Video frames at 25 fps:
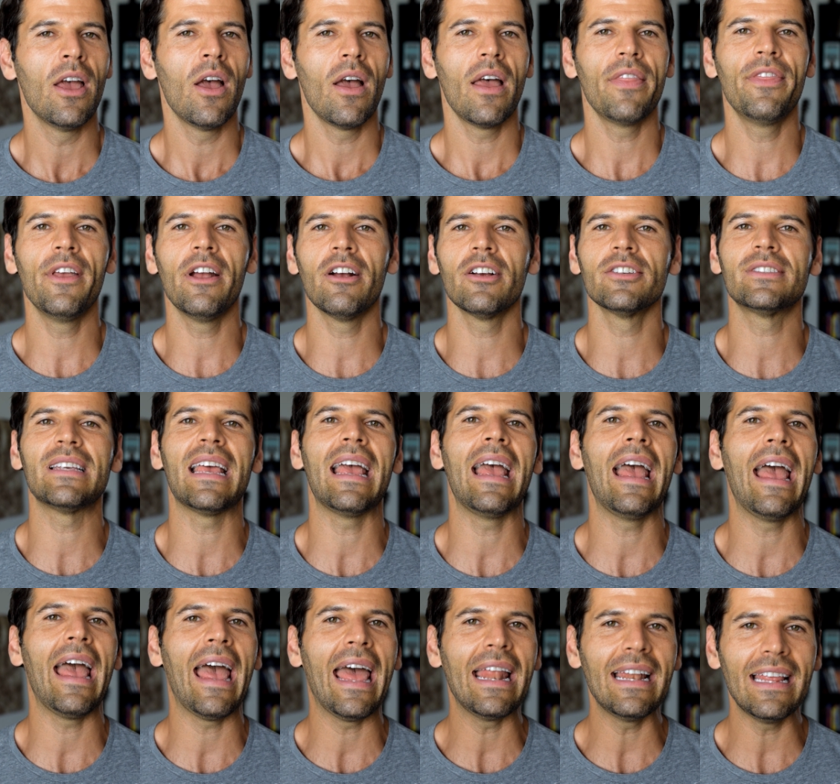there's
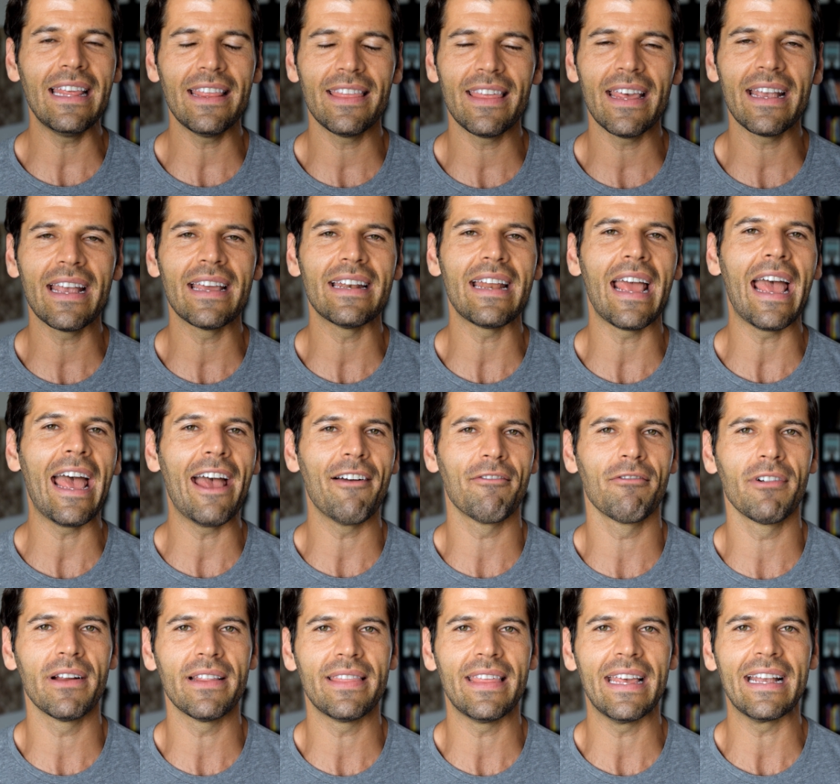anything and
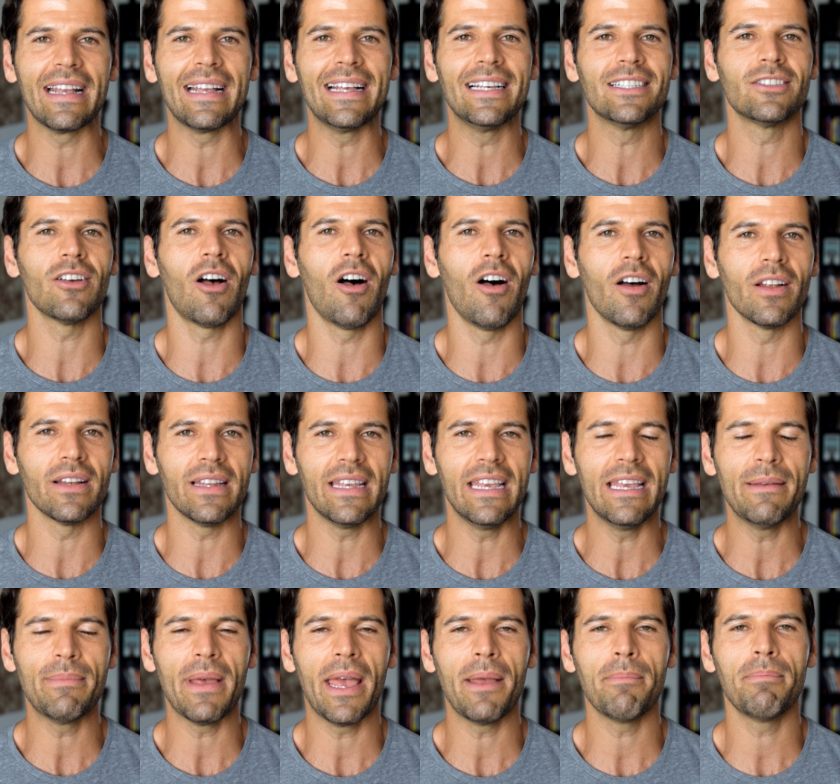everything is on
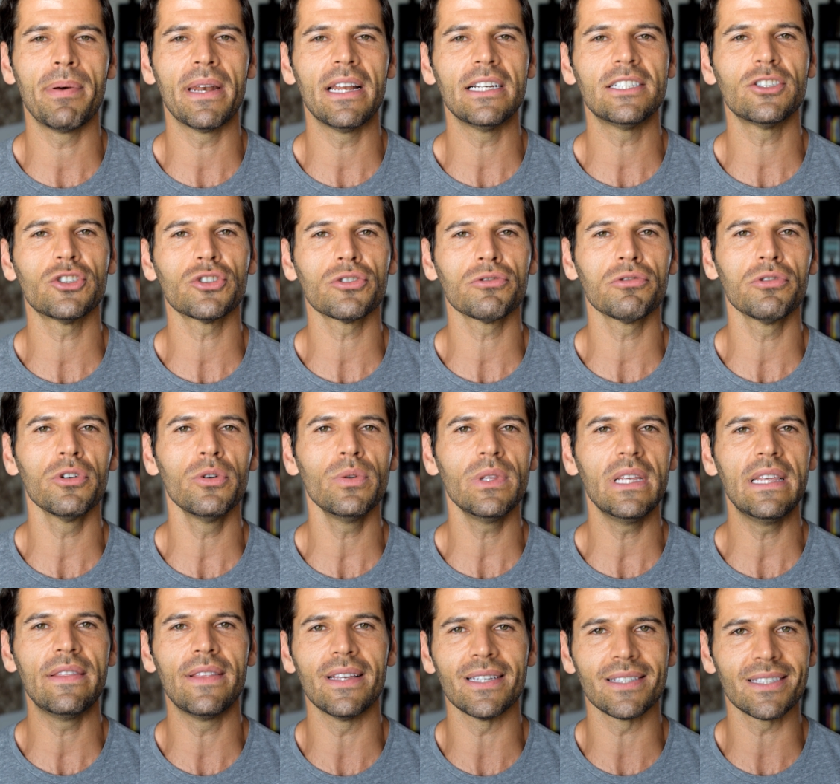eBay, but it's
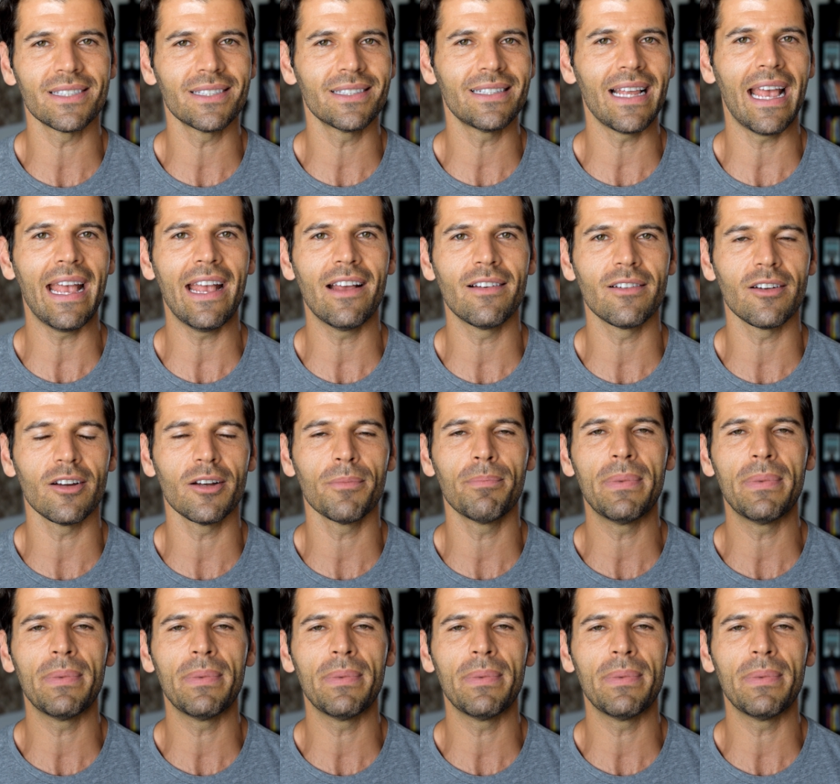truly the standard